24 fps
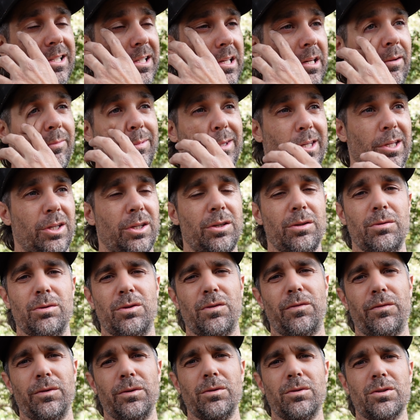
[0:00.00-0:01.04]
going to be a huge
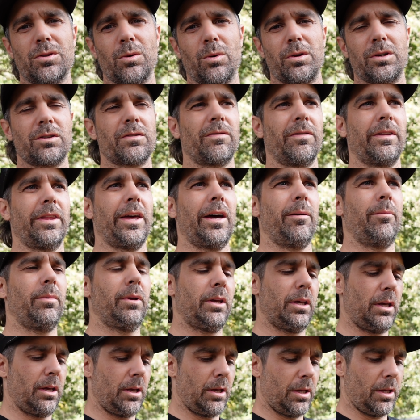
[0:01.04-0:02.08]
food source for them.
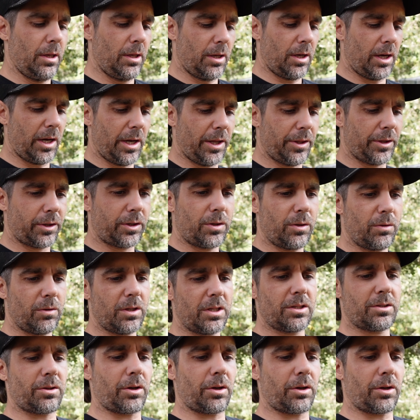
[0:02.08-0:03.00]
The Kunes